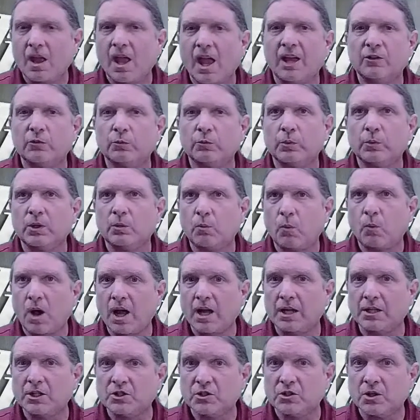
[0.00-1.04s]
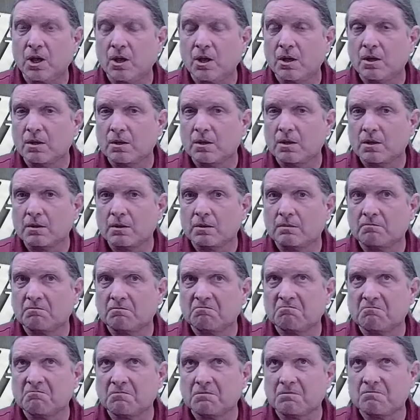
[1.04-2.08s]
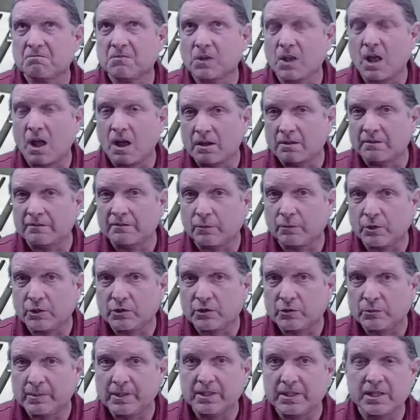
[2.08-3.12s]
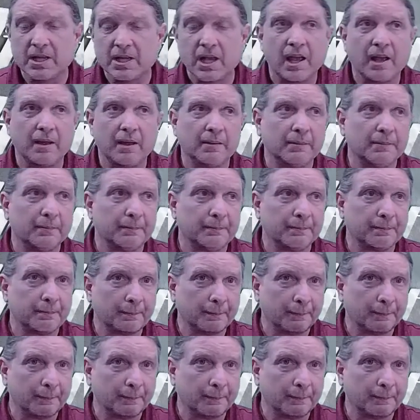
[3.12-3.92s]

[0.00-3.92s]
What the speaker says: As we watch law enforcement and